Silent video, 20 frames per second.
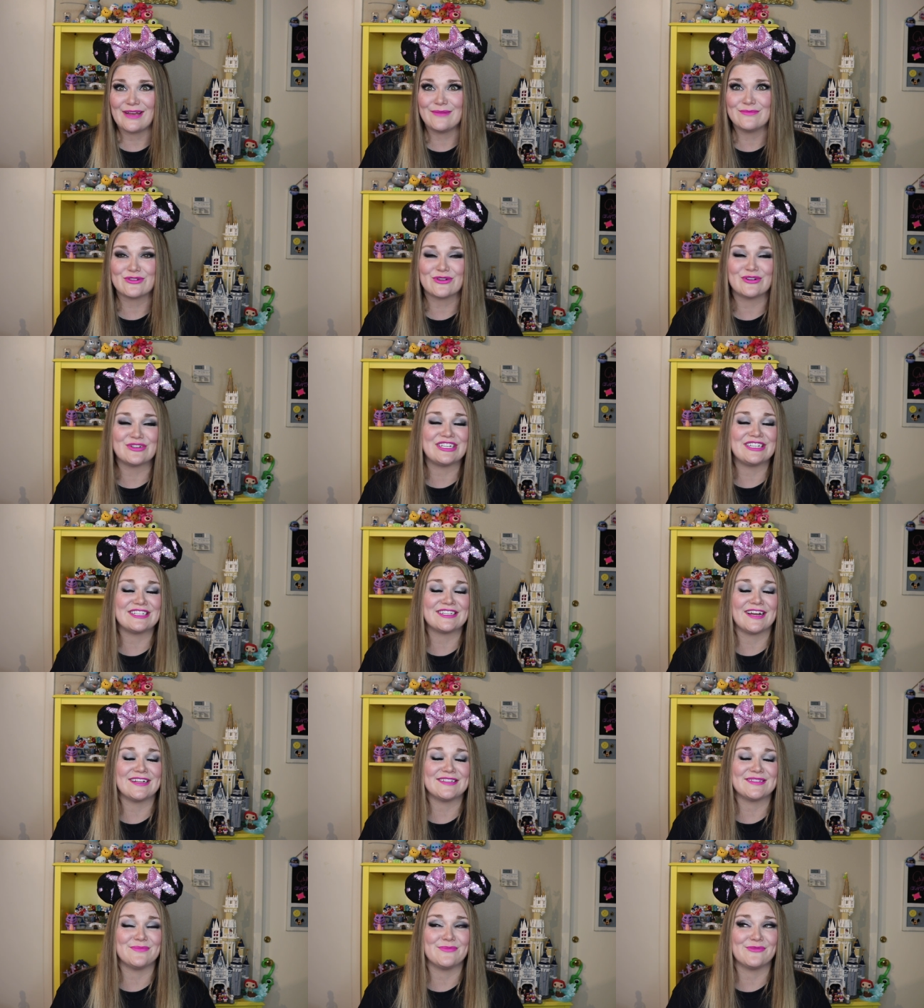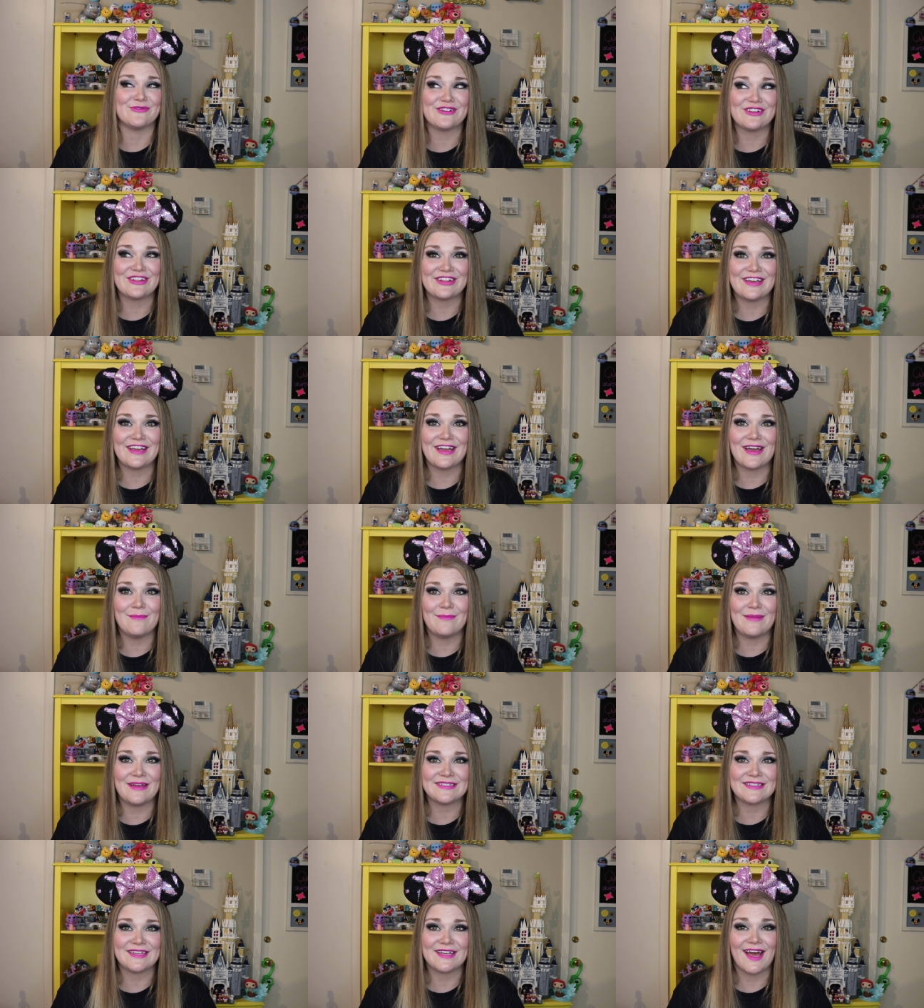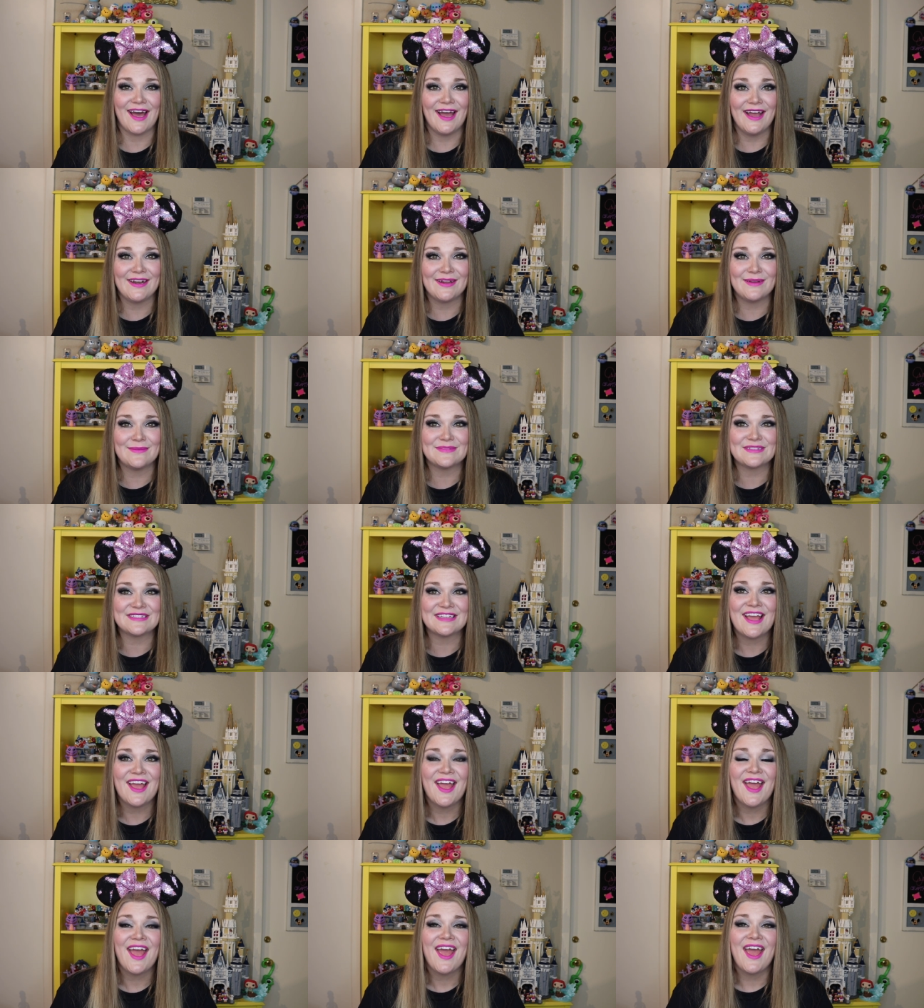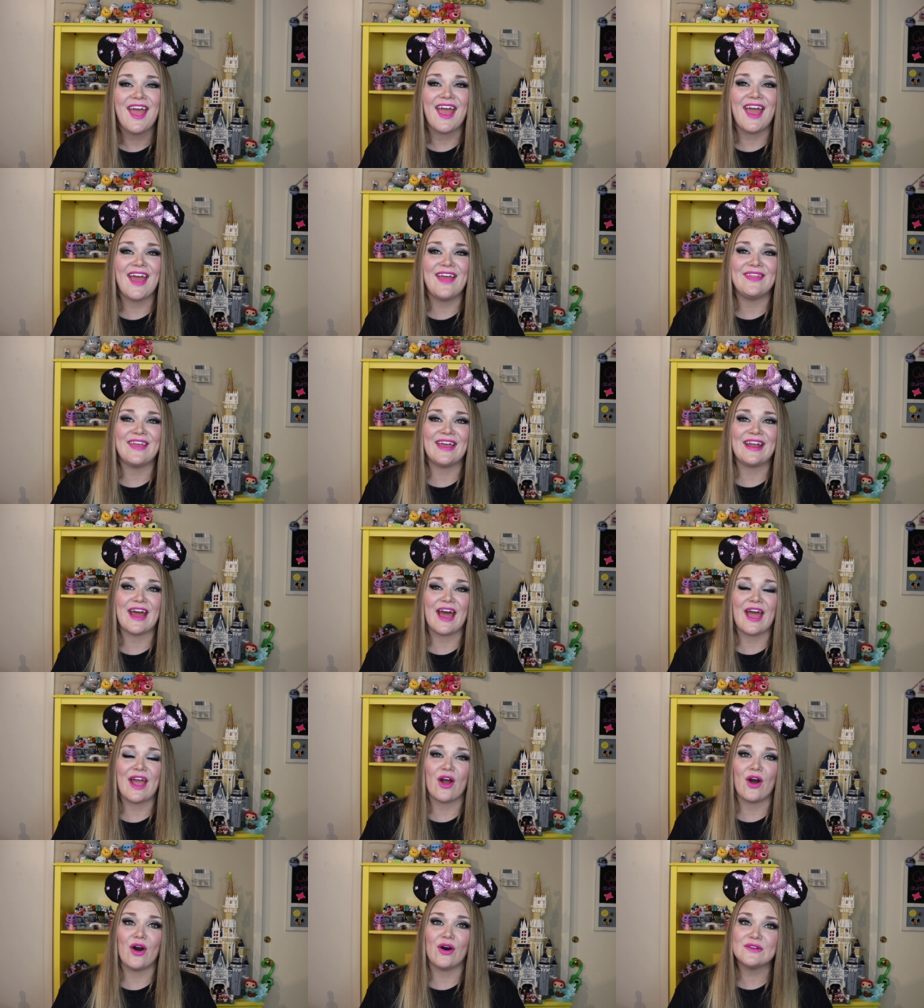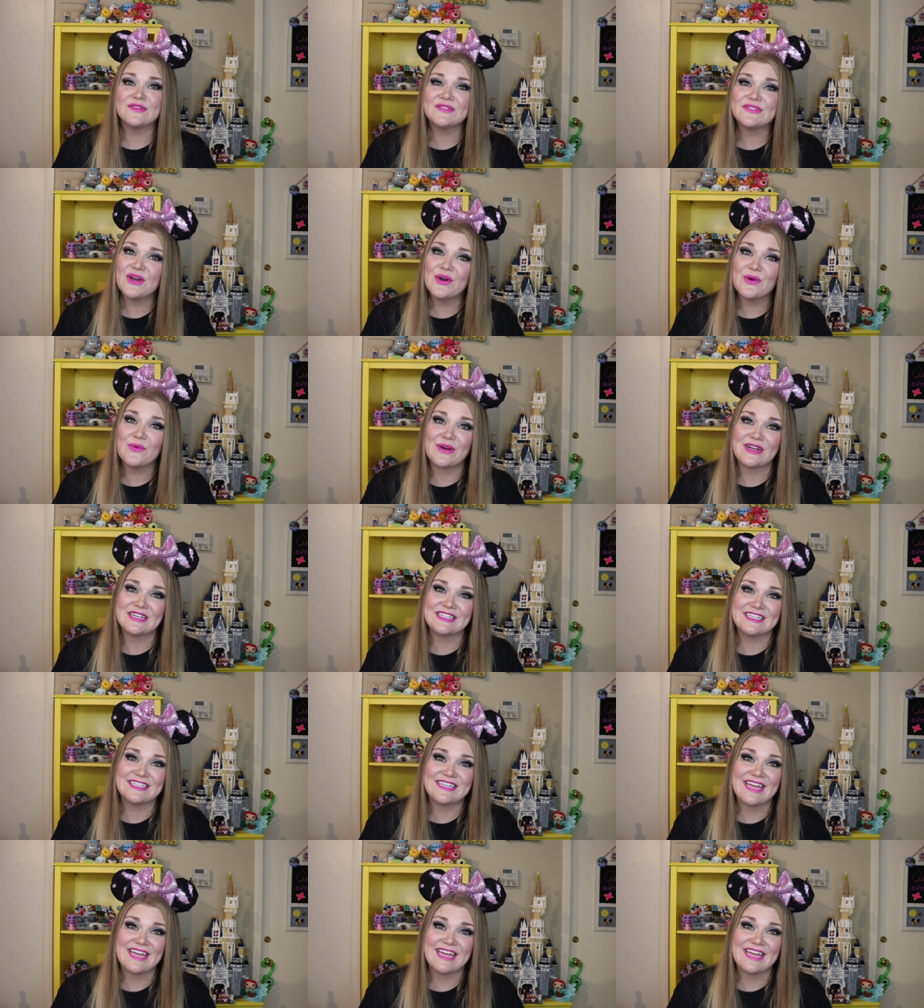I'm sure she's got some really amazing items. And then I also want to